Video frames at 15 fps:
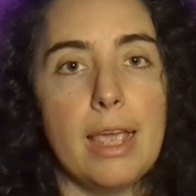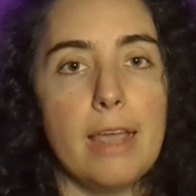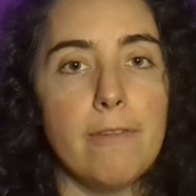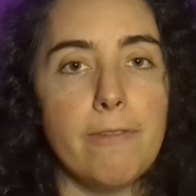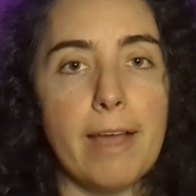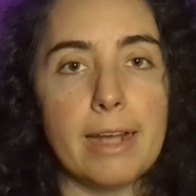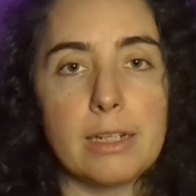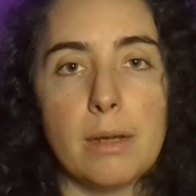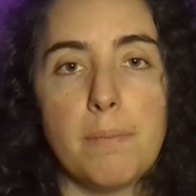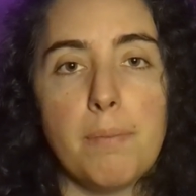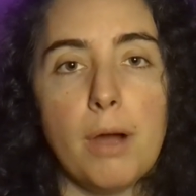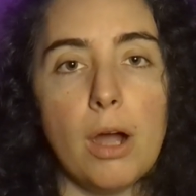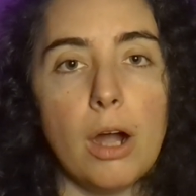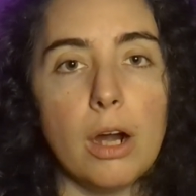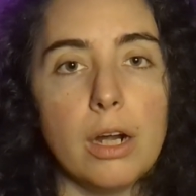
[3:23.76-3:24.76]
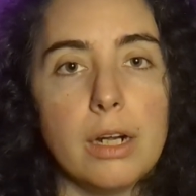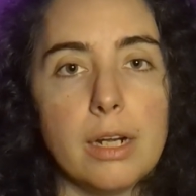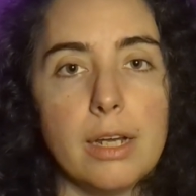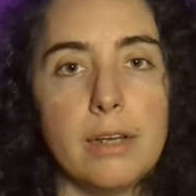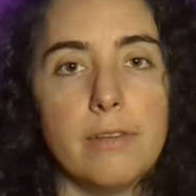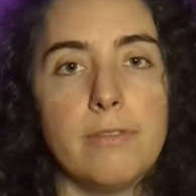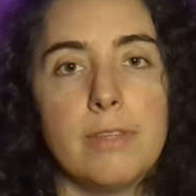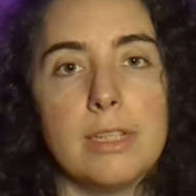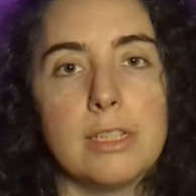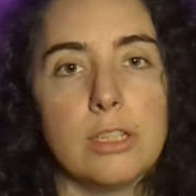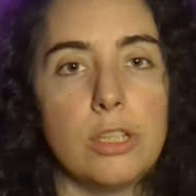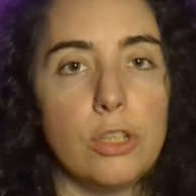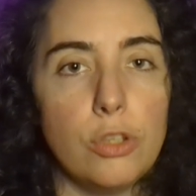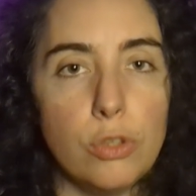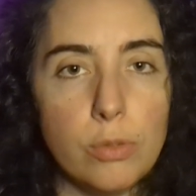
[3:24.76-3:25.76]
In fact, part of this
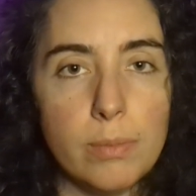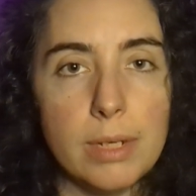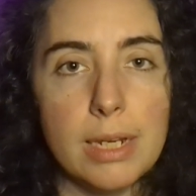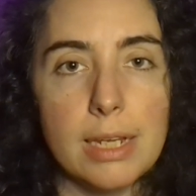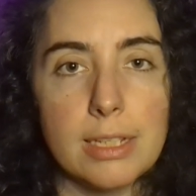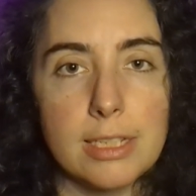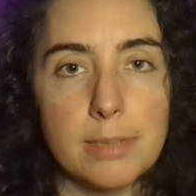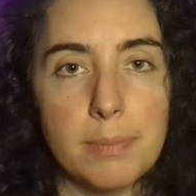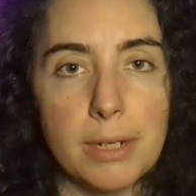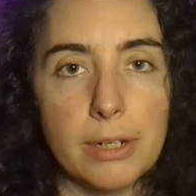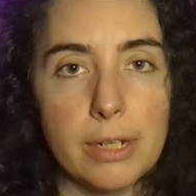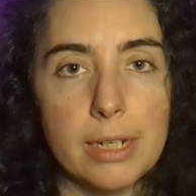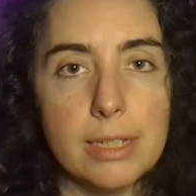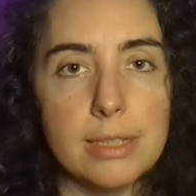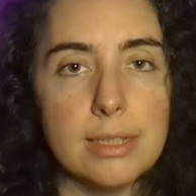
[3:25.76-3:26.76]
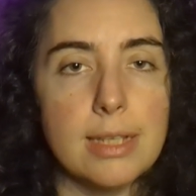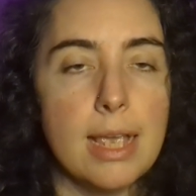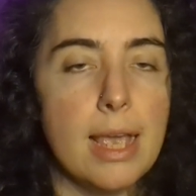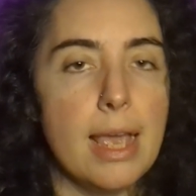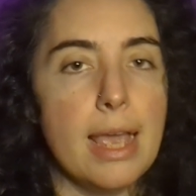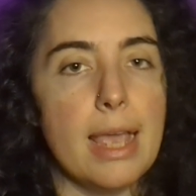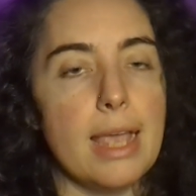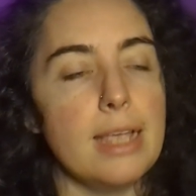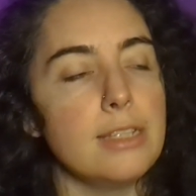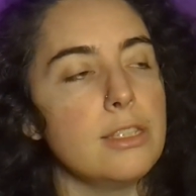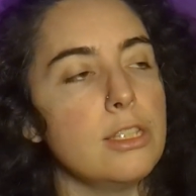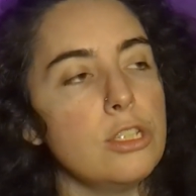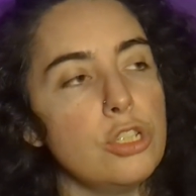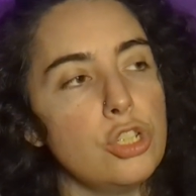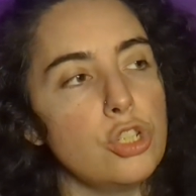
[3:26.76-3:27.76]
human experience is
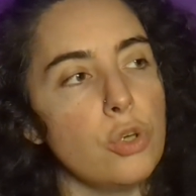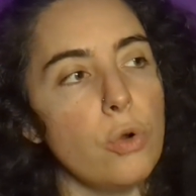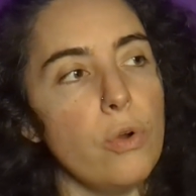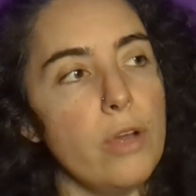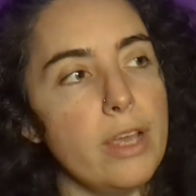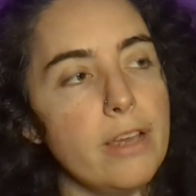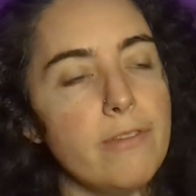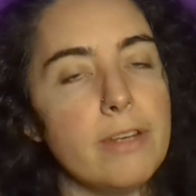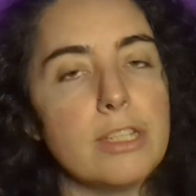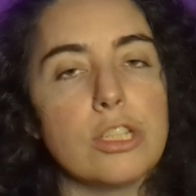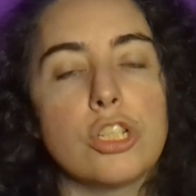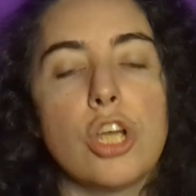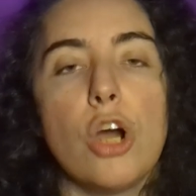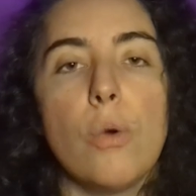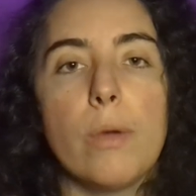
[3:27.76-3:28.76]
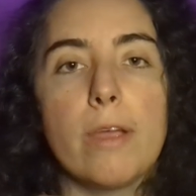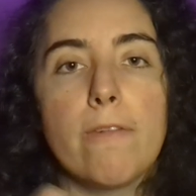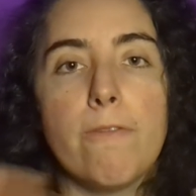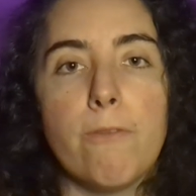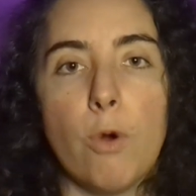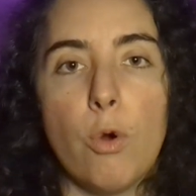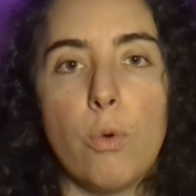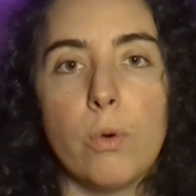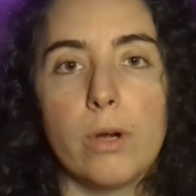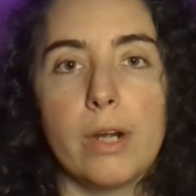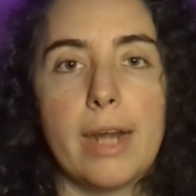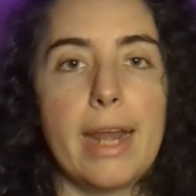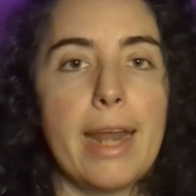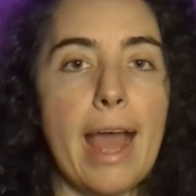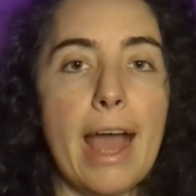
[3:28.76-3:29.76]
the joy of us going
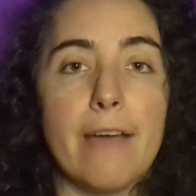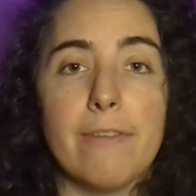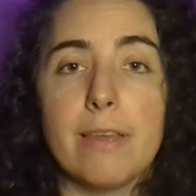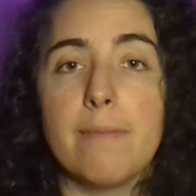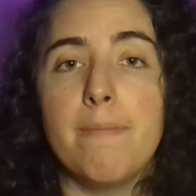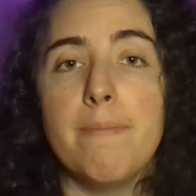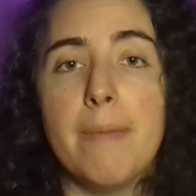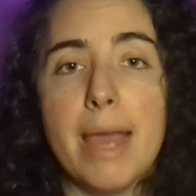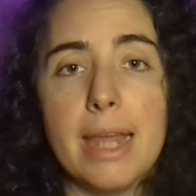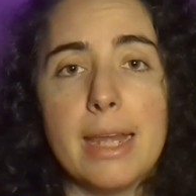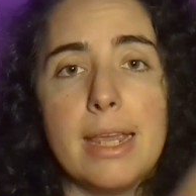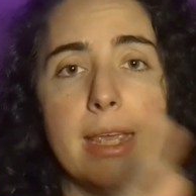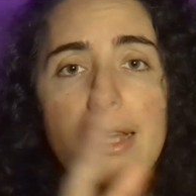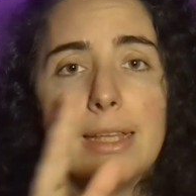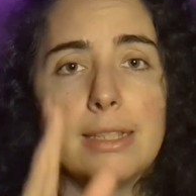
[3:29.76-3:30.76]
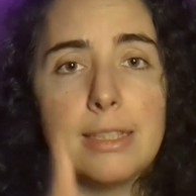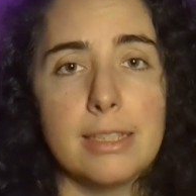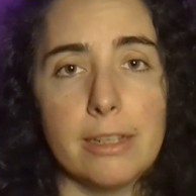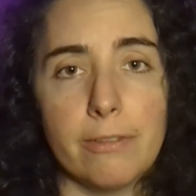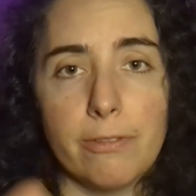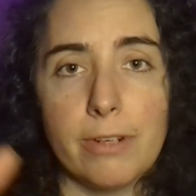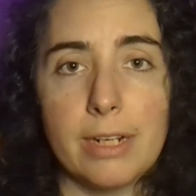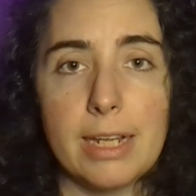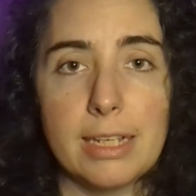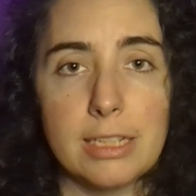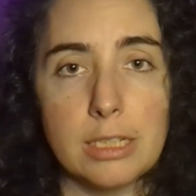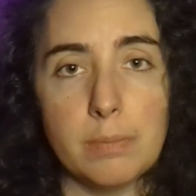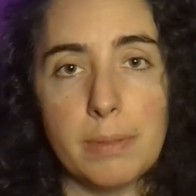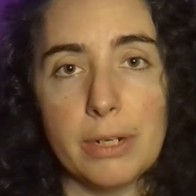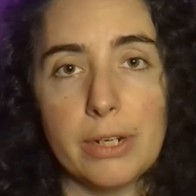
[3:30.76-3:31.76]
forward and having many different
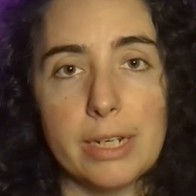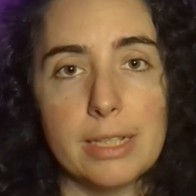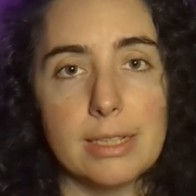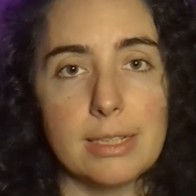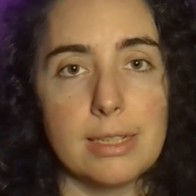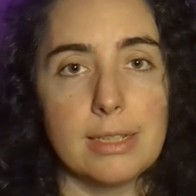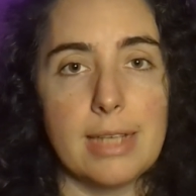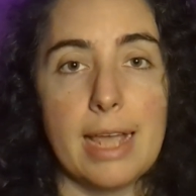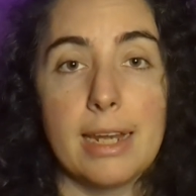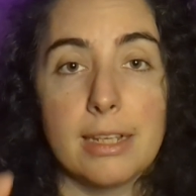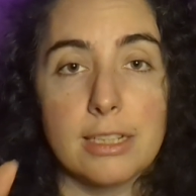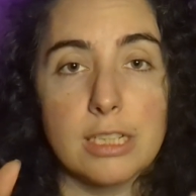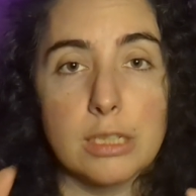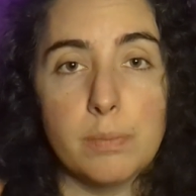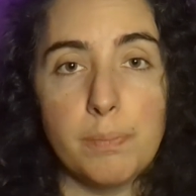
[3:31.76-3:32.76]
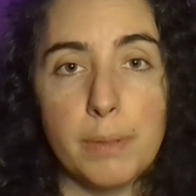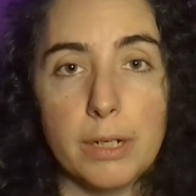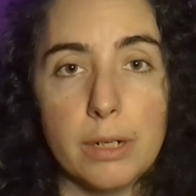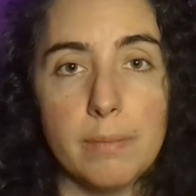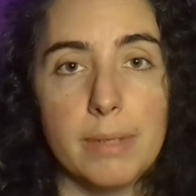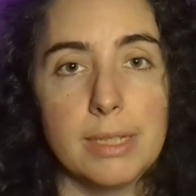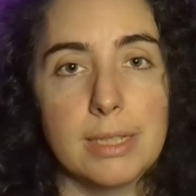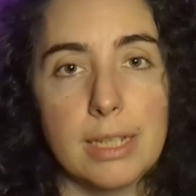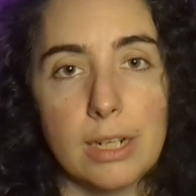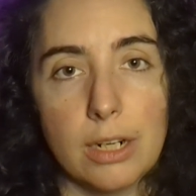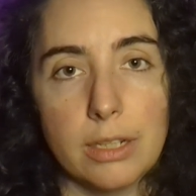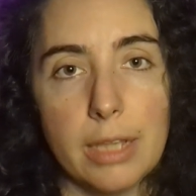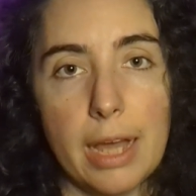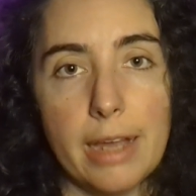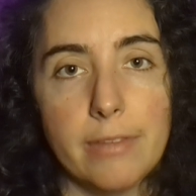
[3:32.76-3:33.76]
experiences and experiments in
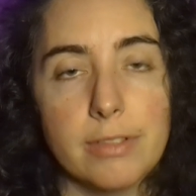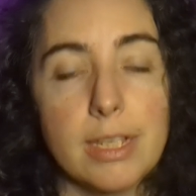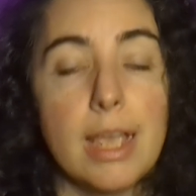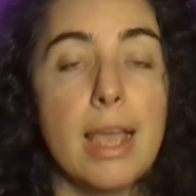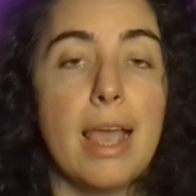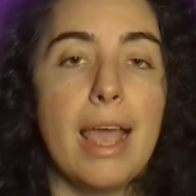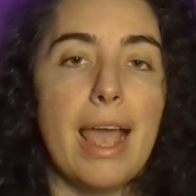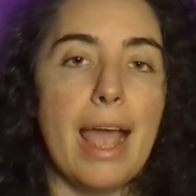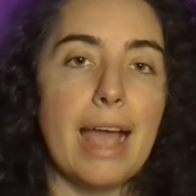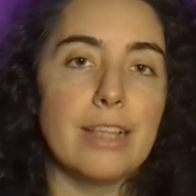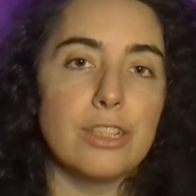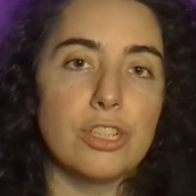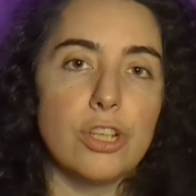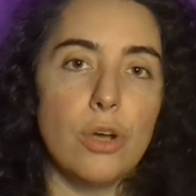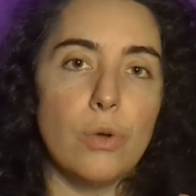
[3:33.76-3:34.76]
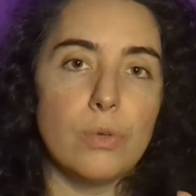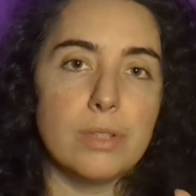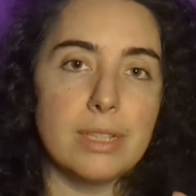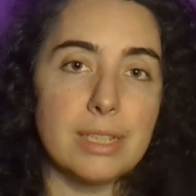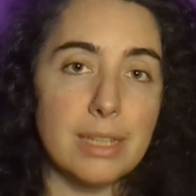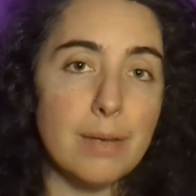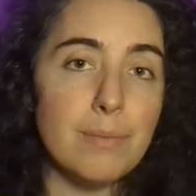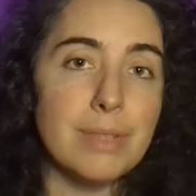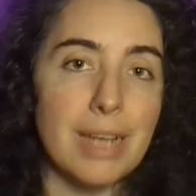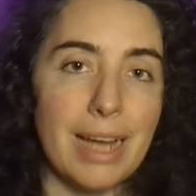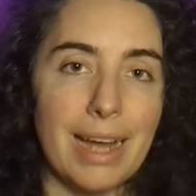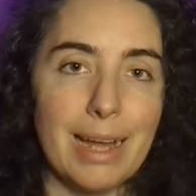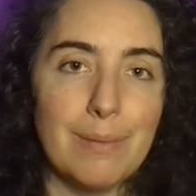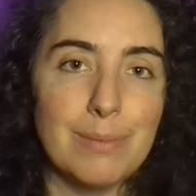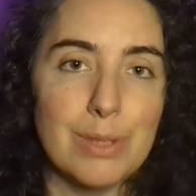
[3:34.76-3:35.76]
our lives. And so
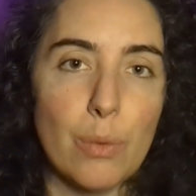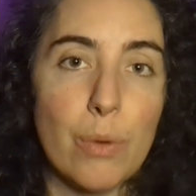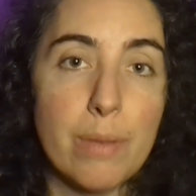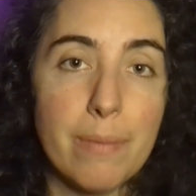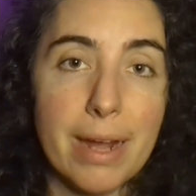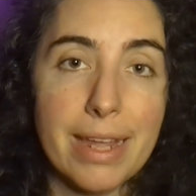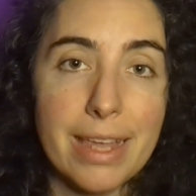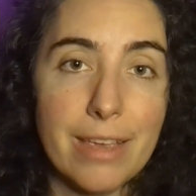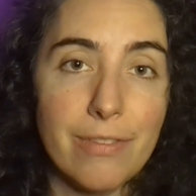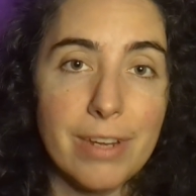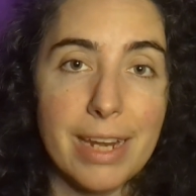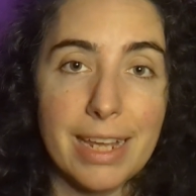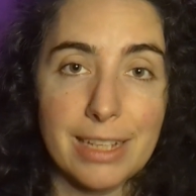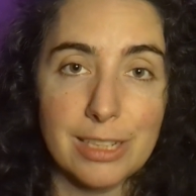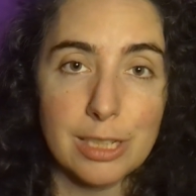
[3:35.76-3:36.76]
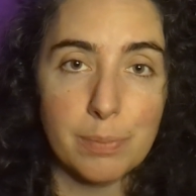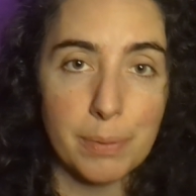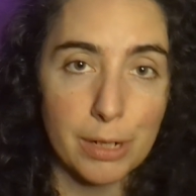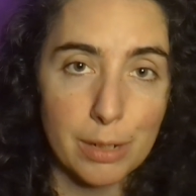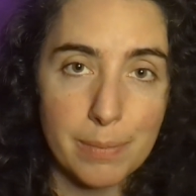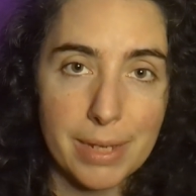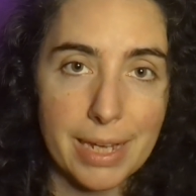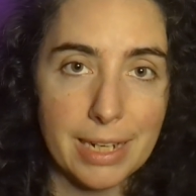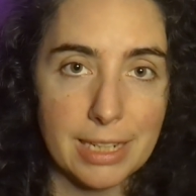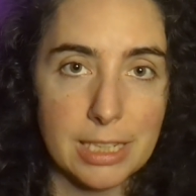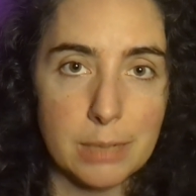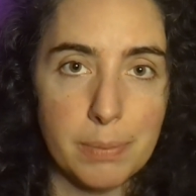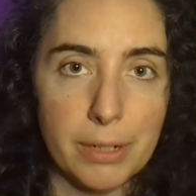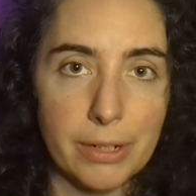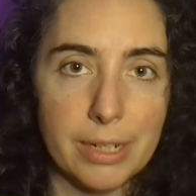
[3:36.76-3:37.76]
sometimes we might even experiment and
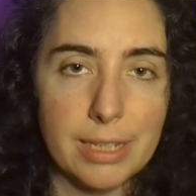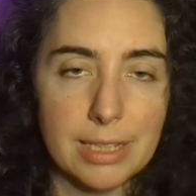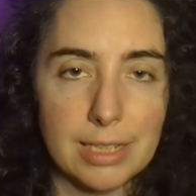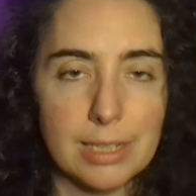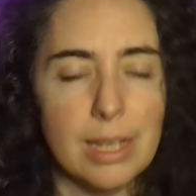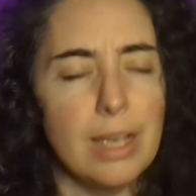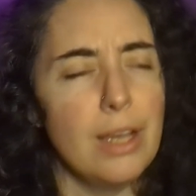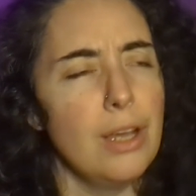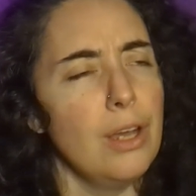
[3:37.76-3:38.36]
experience